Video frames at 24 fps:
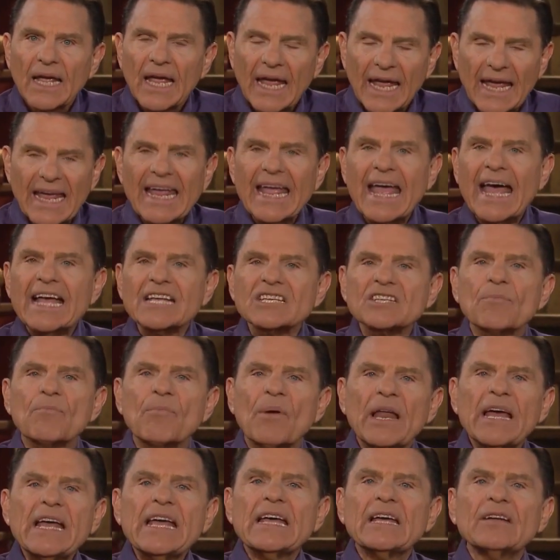He has a
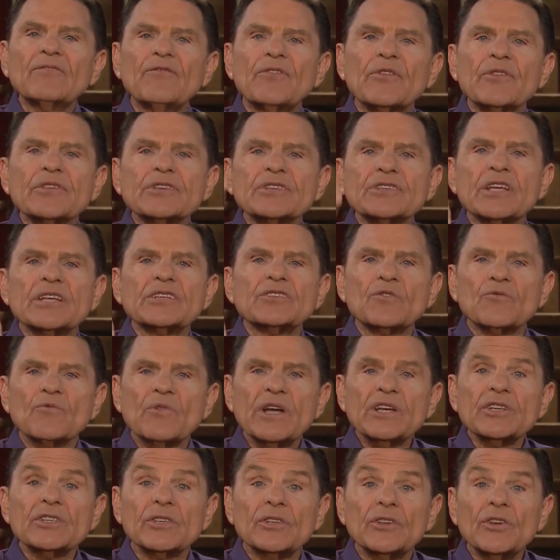plan for the
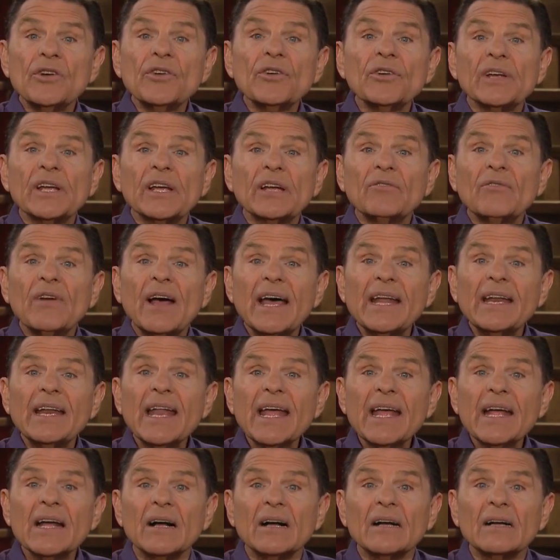situation you're in right
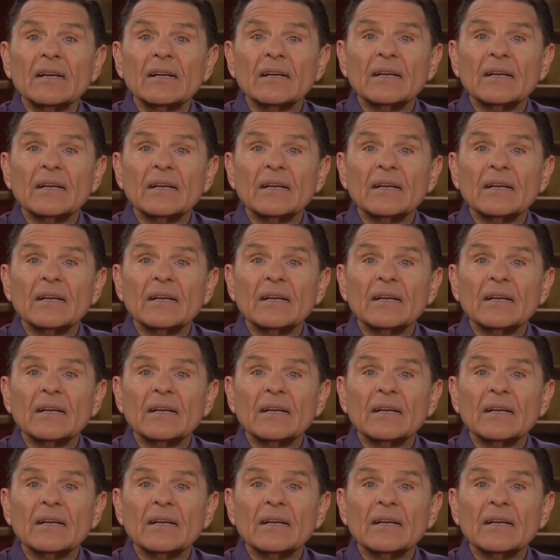now.